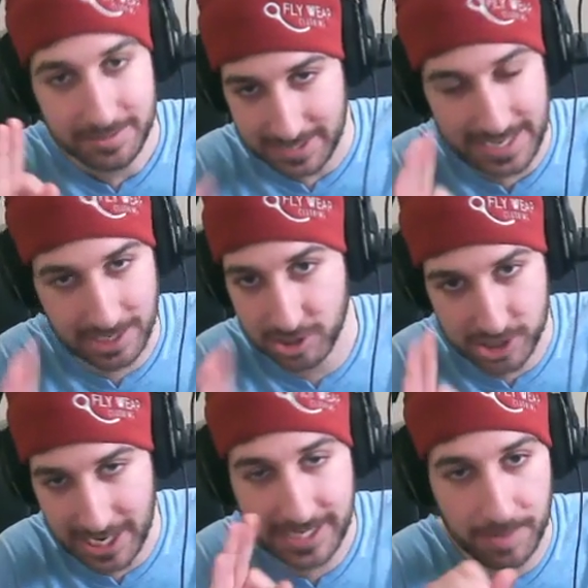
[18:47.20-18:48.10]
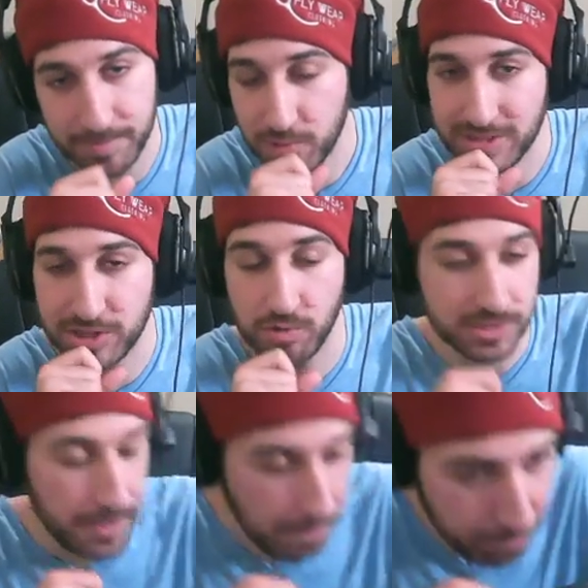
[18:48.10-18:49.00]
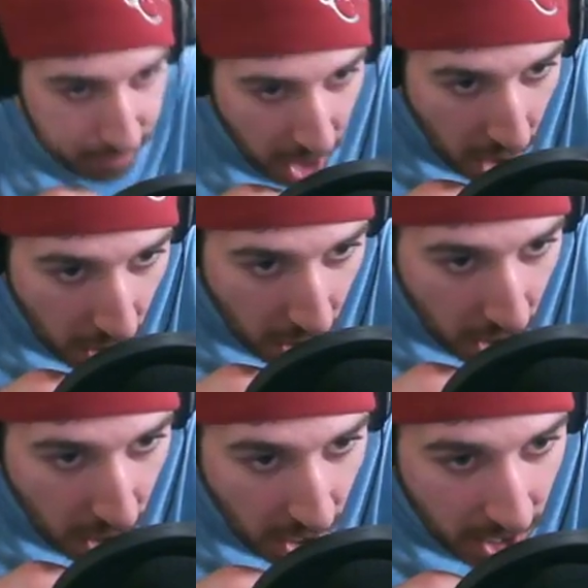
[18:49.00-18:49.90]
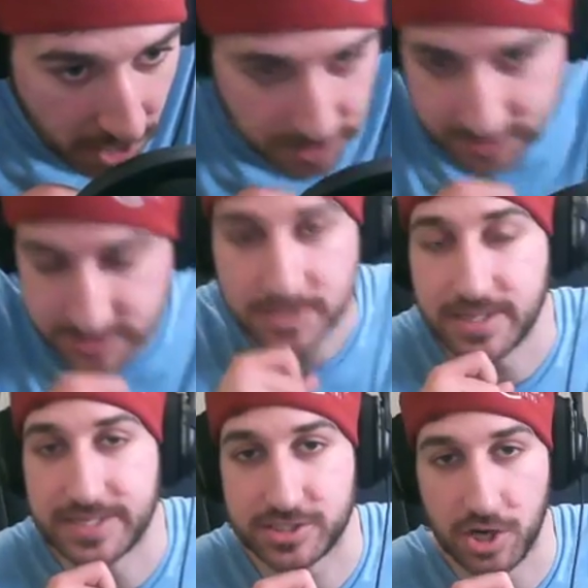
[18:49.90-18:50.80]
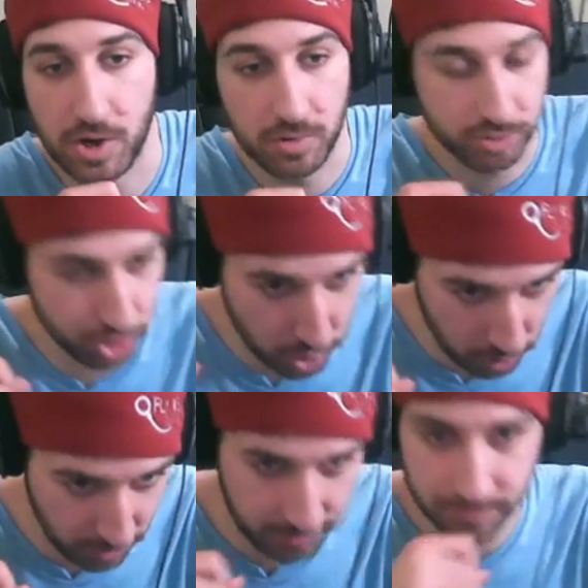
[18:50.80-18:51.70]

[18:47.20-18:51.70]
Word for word: NLJ coming in with those bars. Let's go. Jiren.